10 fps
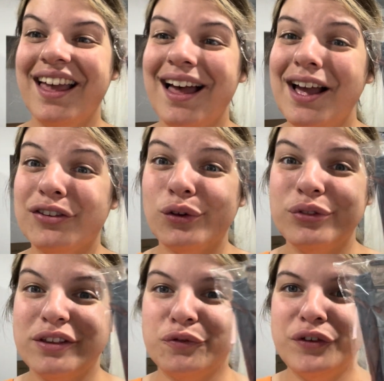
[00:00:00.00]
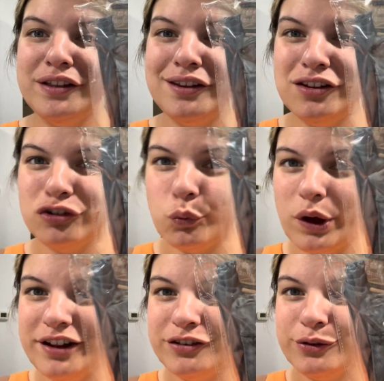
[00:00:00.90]
I sold this vintage
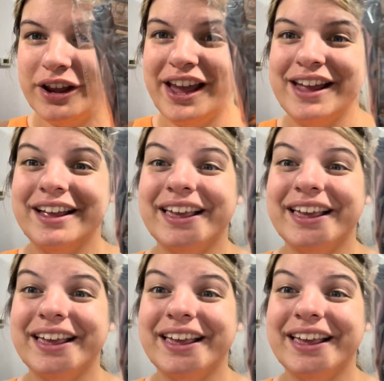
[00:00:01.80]
Y2K